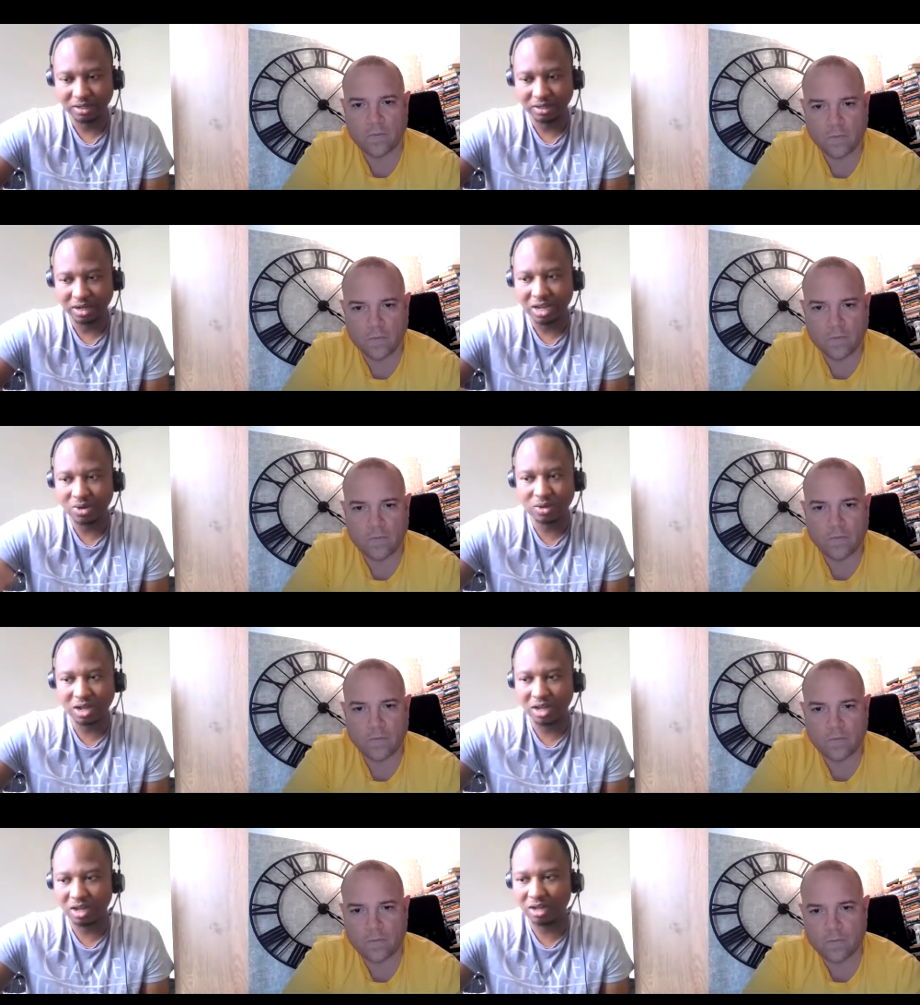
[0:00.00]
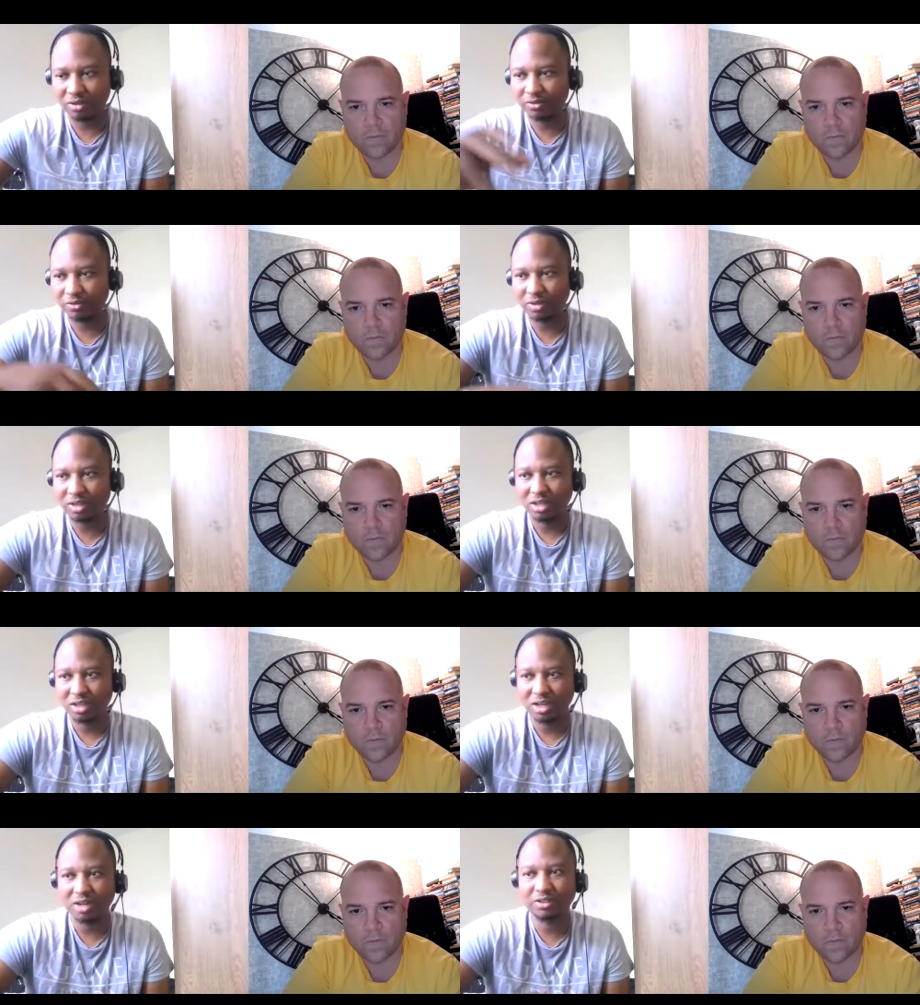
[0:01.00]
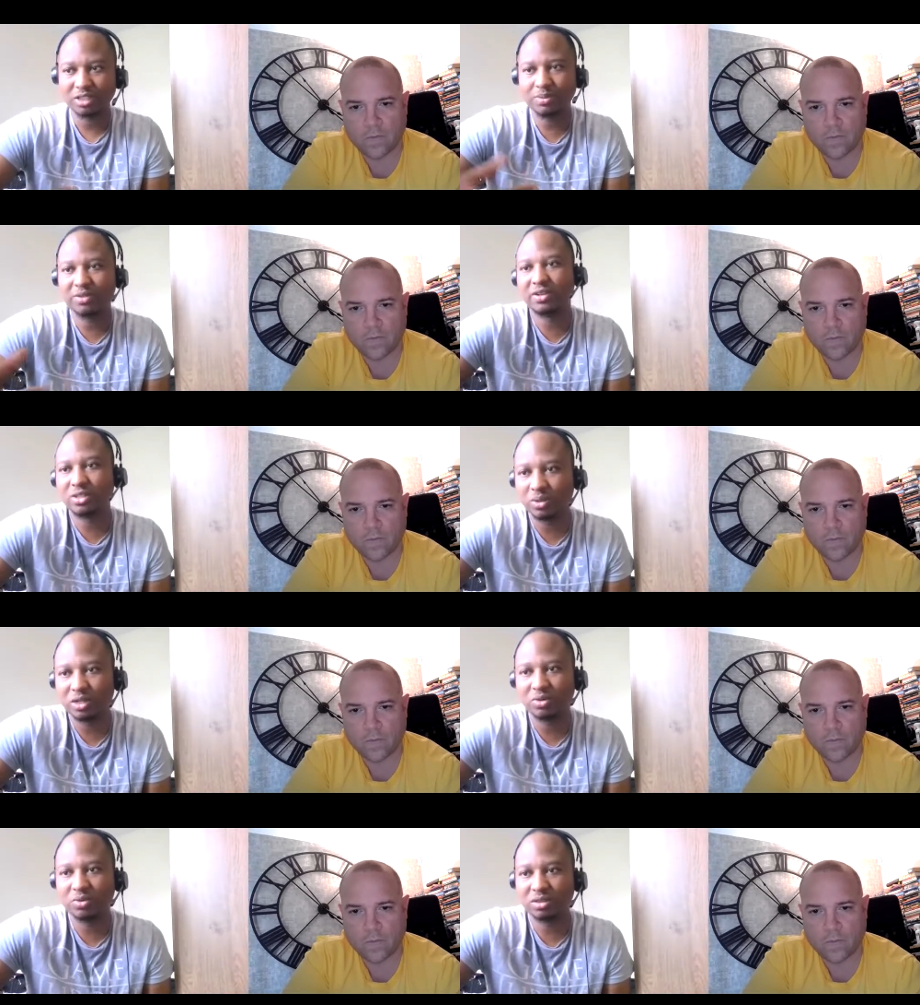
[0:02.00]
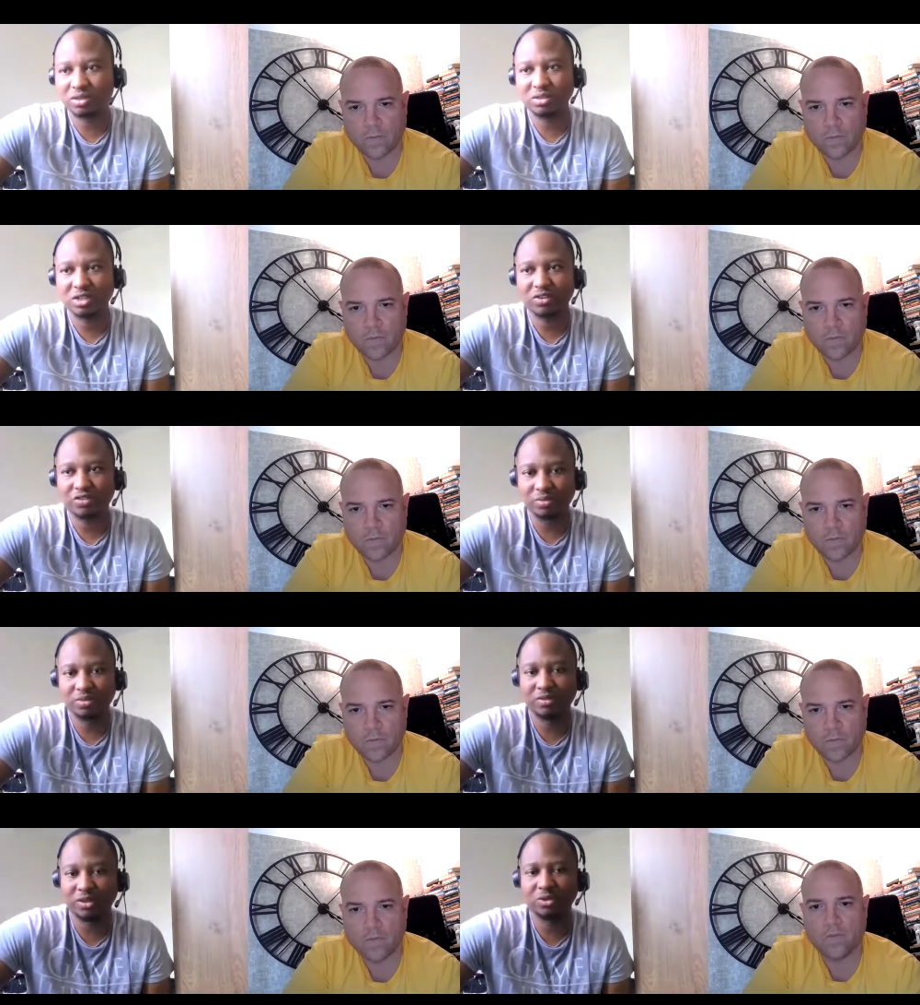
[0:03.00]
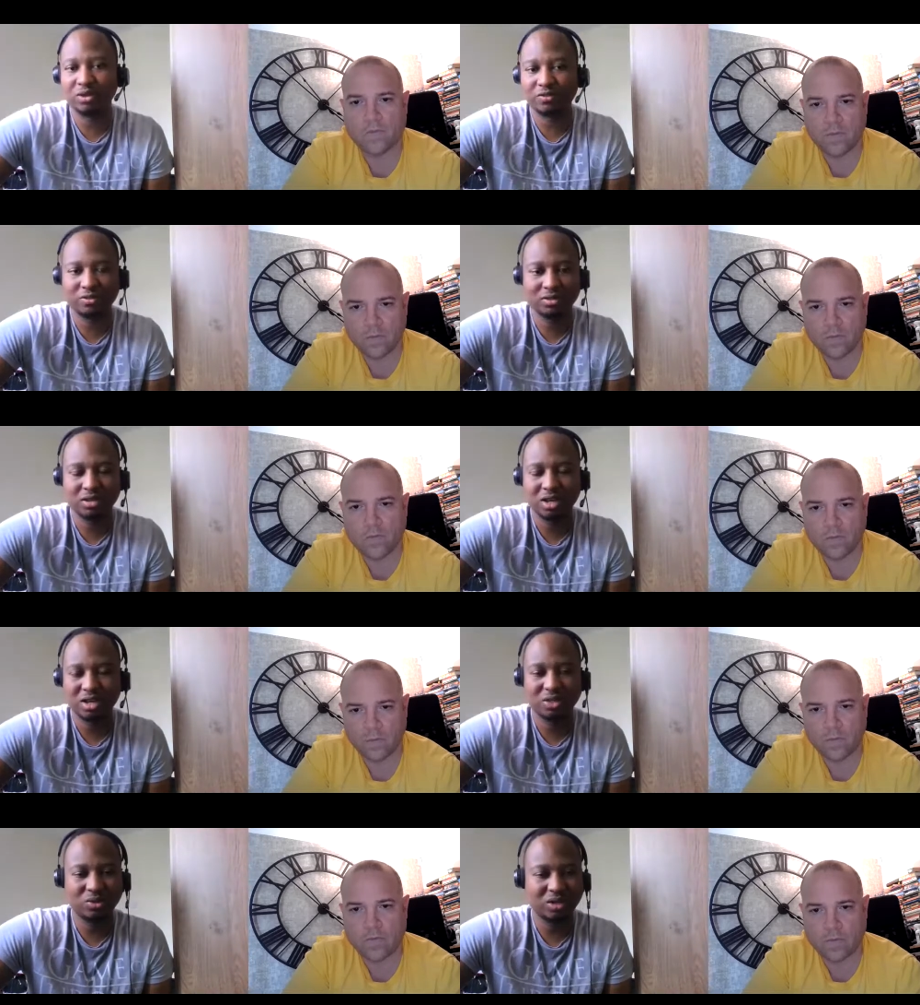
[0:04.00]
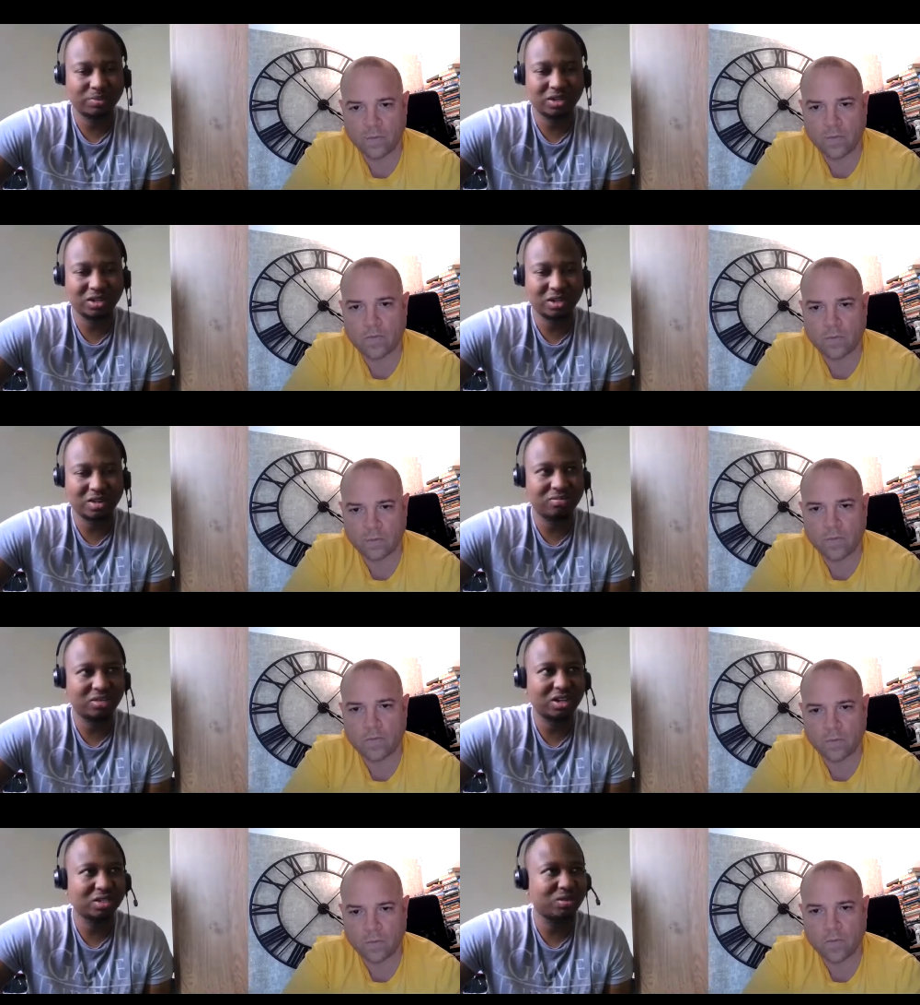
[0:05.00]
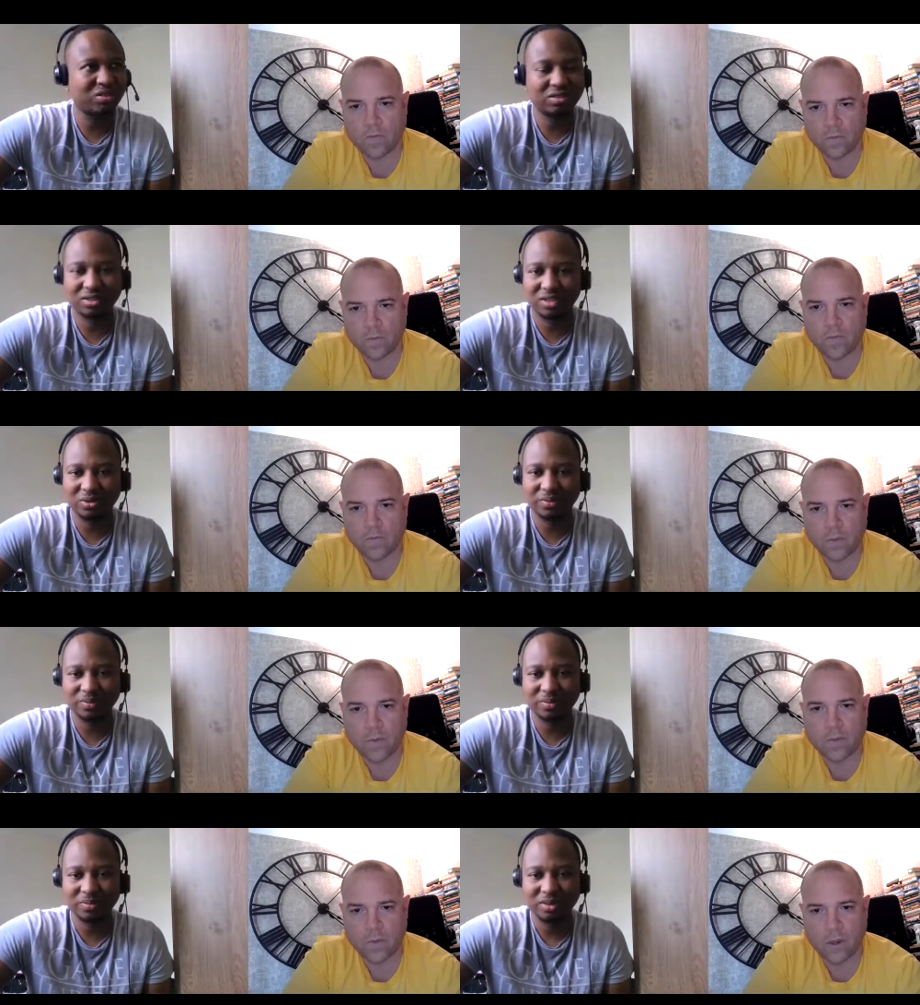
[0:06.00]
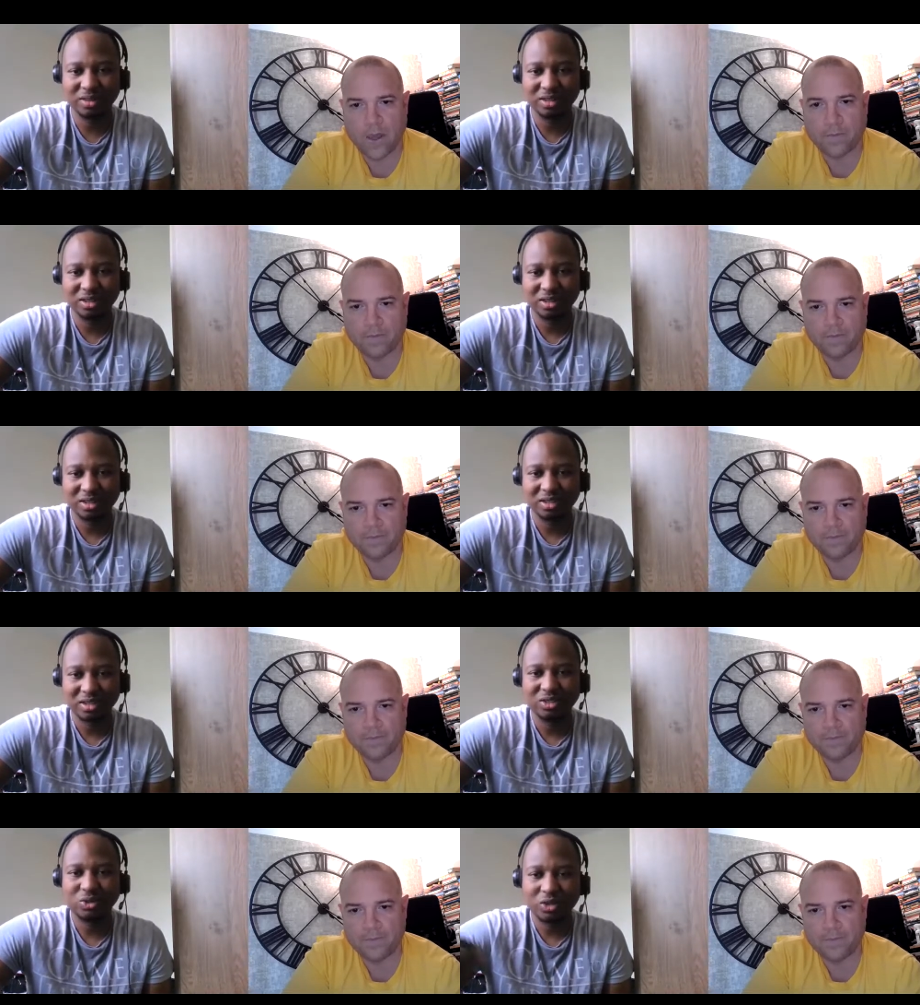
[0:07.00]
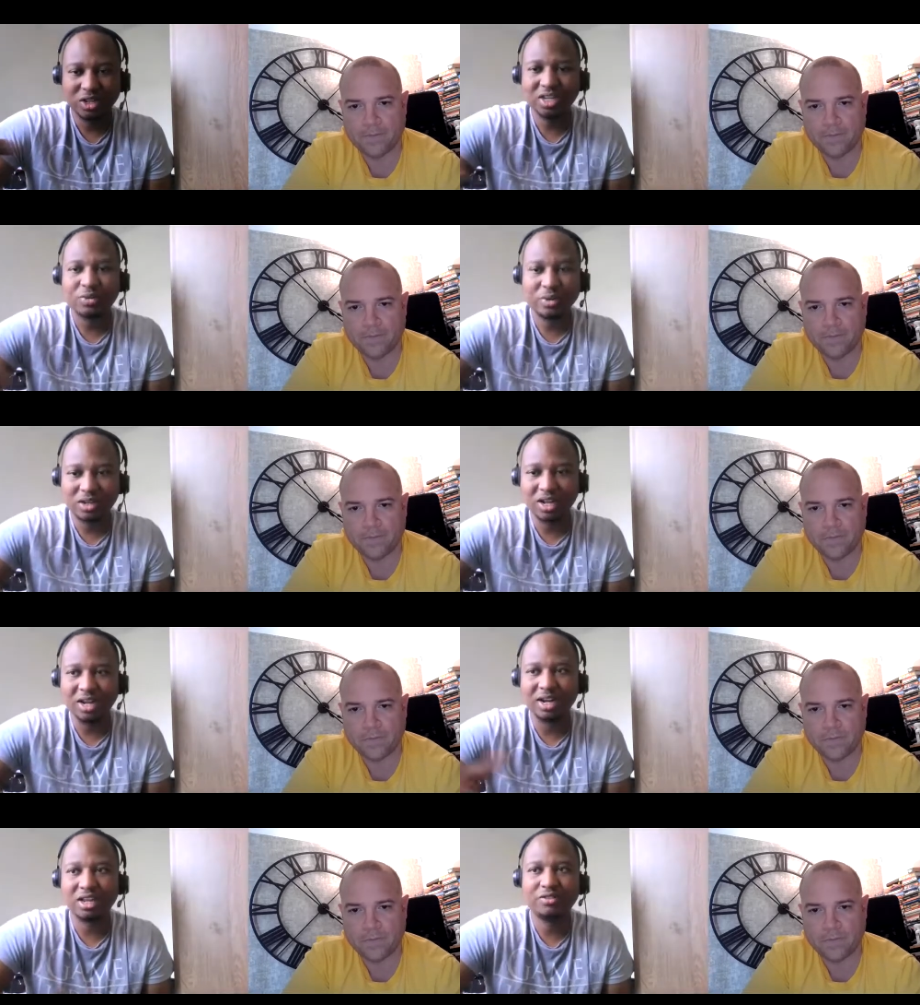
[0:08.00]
Speaker 1: now I have enough experience working with Terraform, even though if it's only been um the last month, you know? Yeah. So you learn quicker, unlike